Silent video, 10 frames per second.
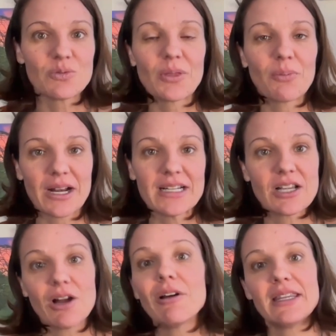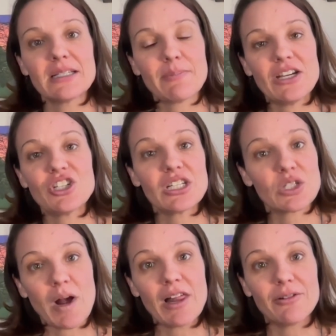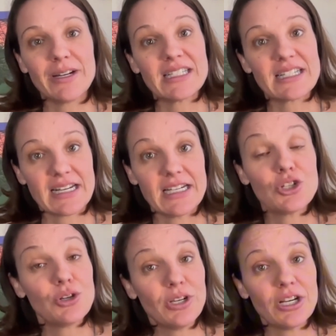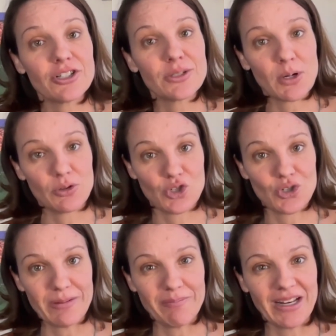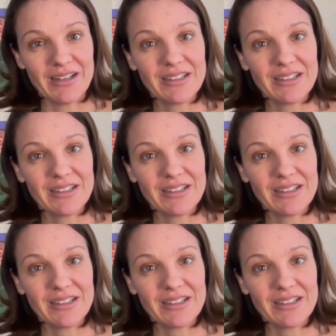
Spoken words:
with what I saw in this patient's swallowing study 2 years post-treatment.